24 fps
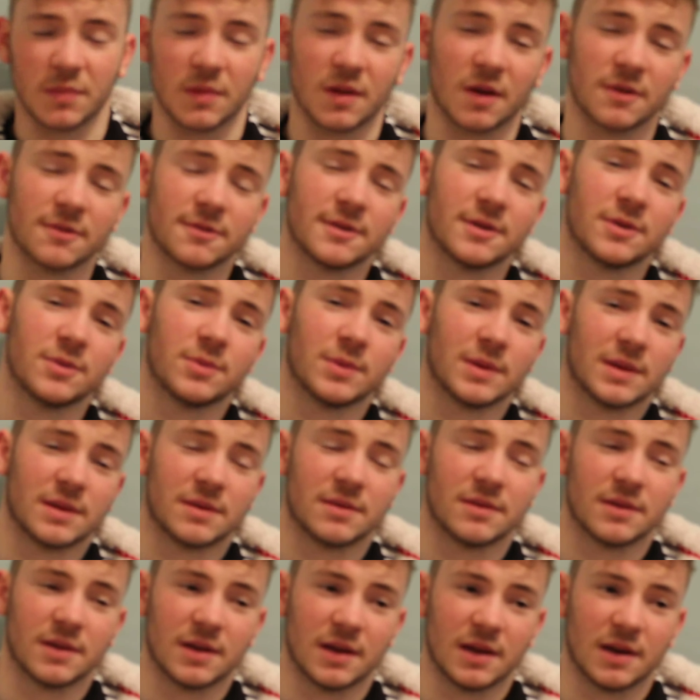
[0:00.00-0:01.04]
I feel
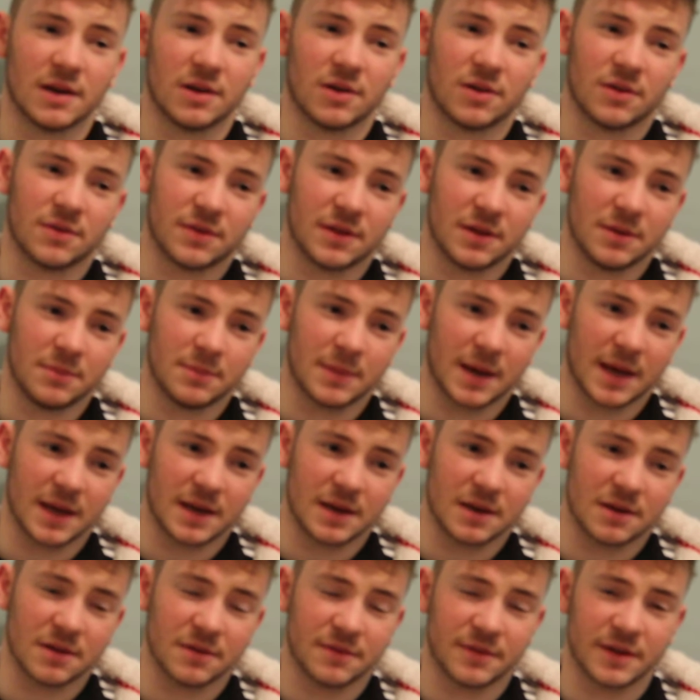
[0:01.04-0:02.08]
with a lot of the main
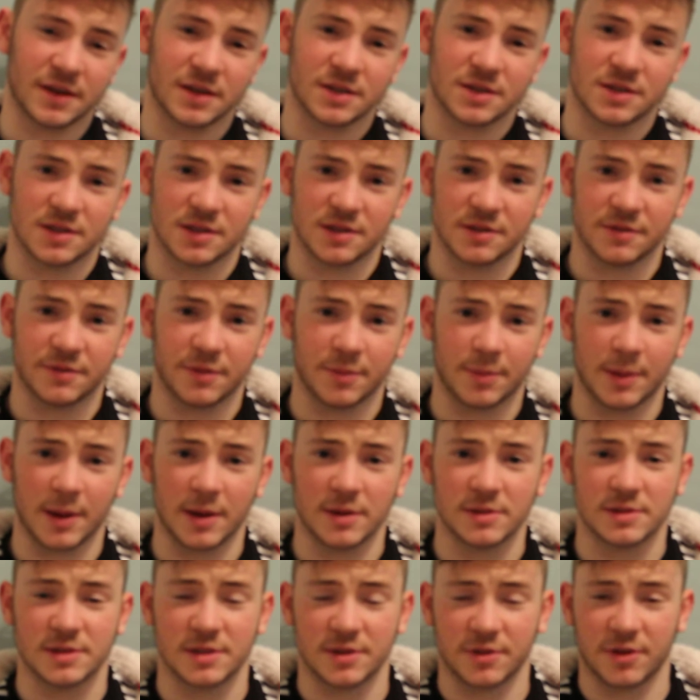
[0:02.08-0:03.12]
conventions of a
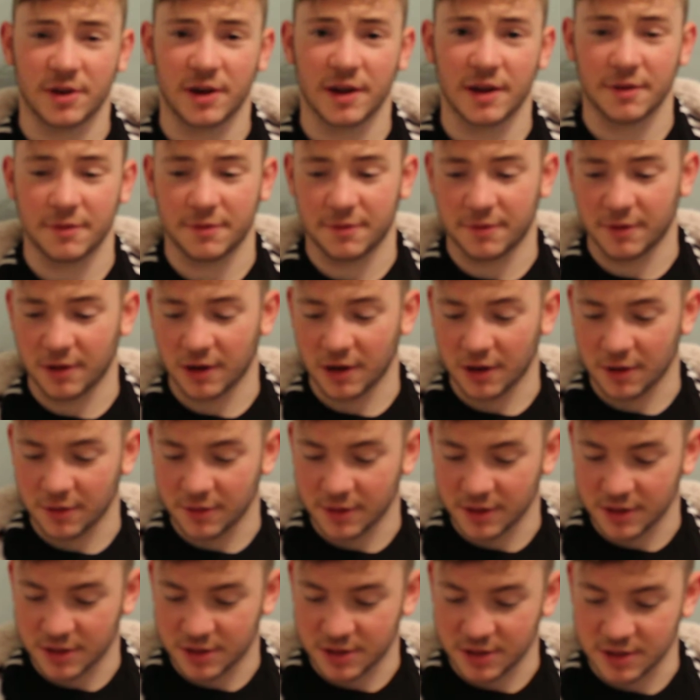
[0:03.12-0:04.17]
poster I have followed,
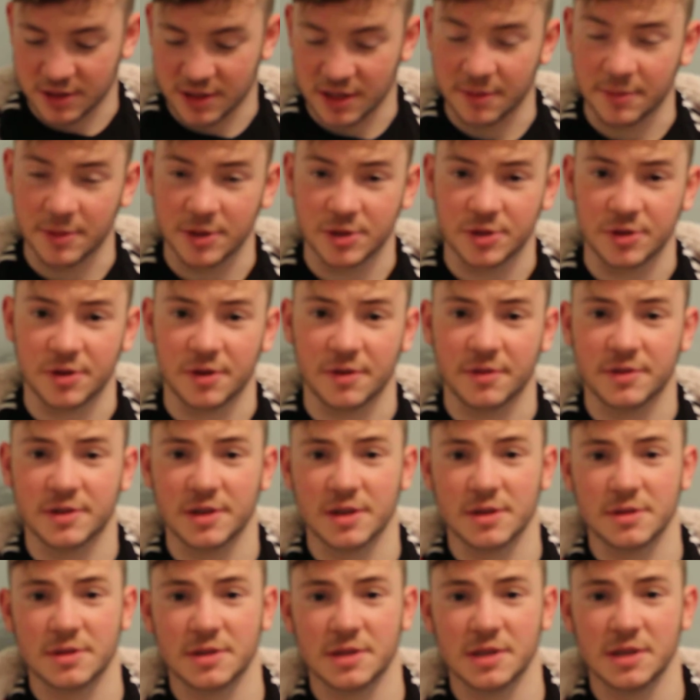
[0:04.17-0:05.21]
it's just the imagery I've
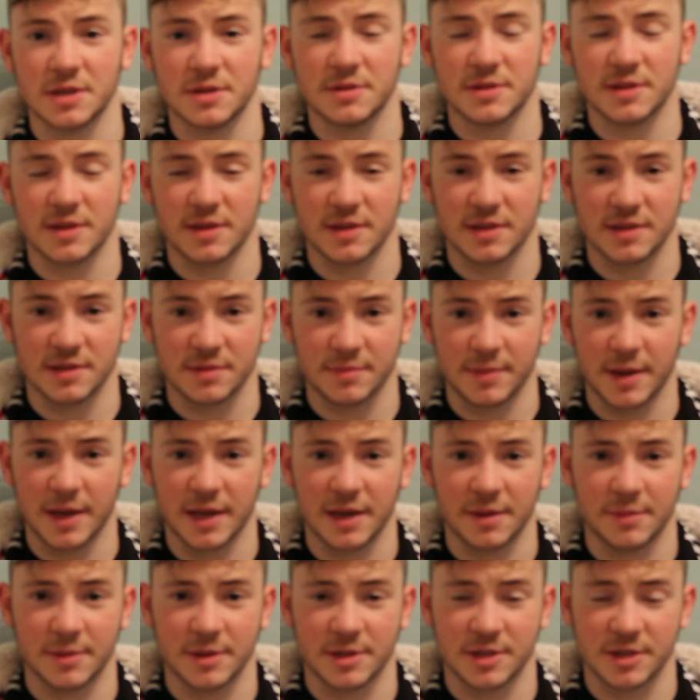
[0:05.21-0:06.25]
chosen to use. So there's a main
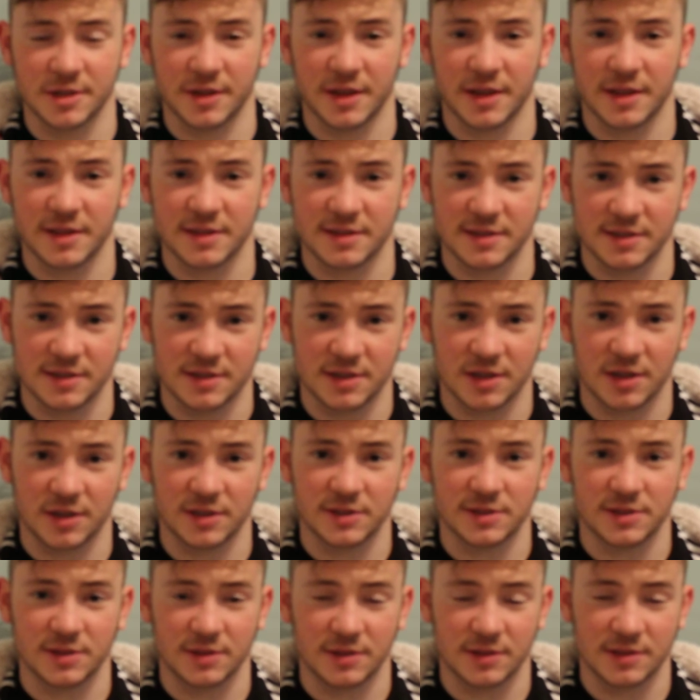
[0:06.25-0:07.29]
image on there, there's a
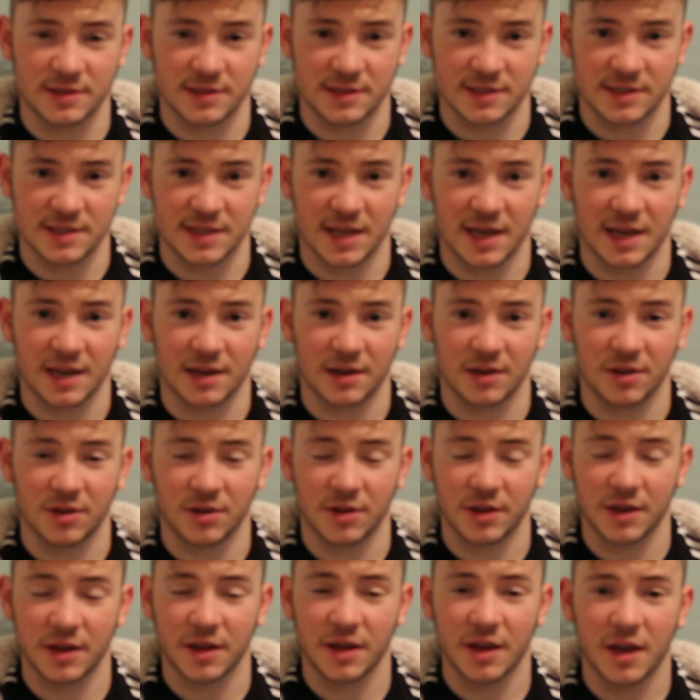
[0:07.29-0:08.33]
title, there's a
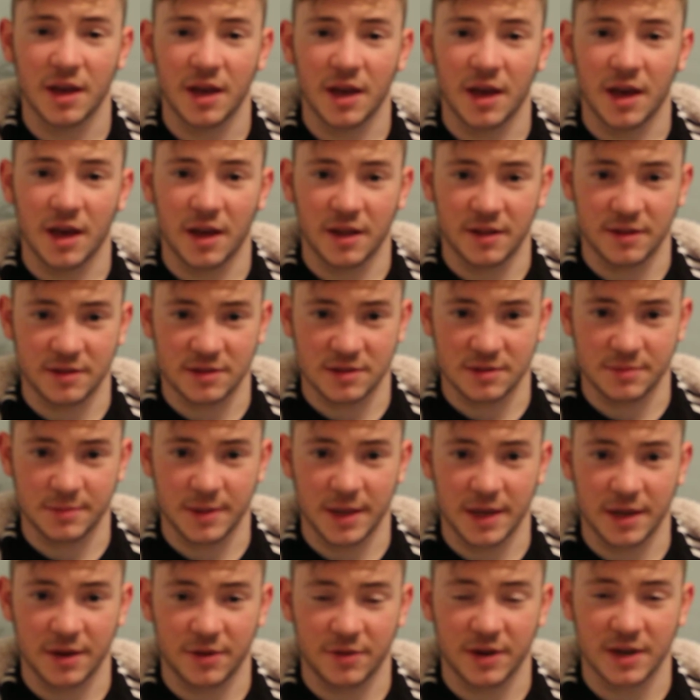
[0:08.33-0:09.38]
tagline, and there's a
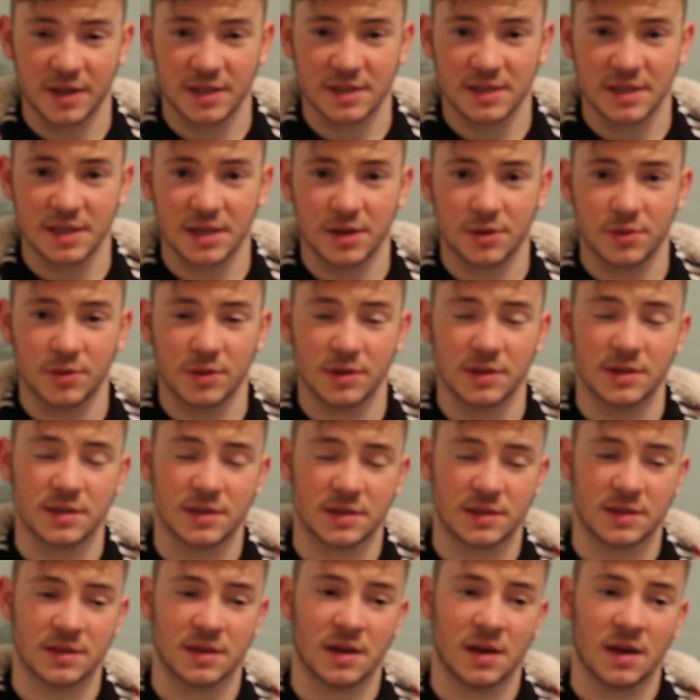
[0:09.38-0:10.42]
main credit
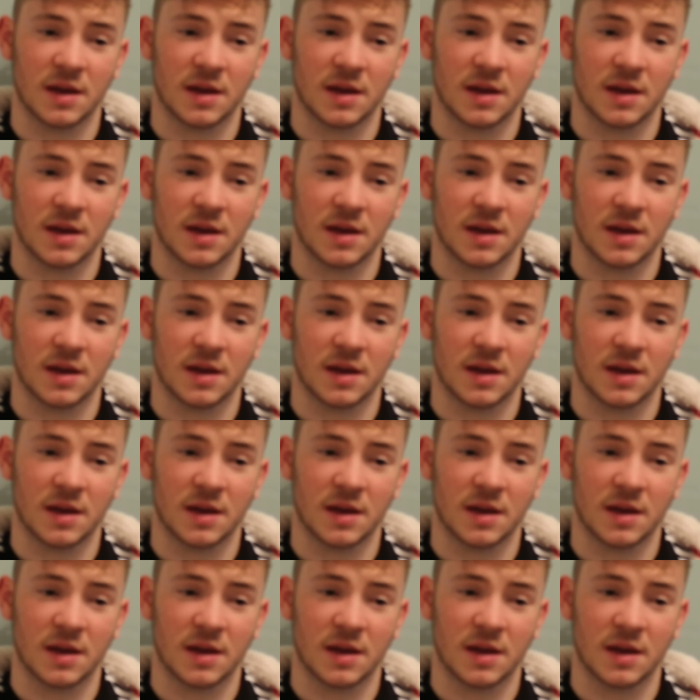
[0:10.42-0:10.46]
sequence.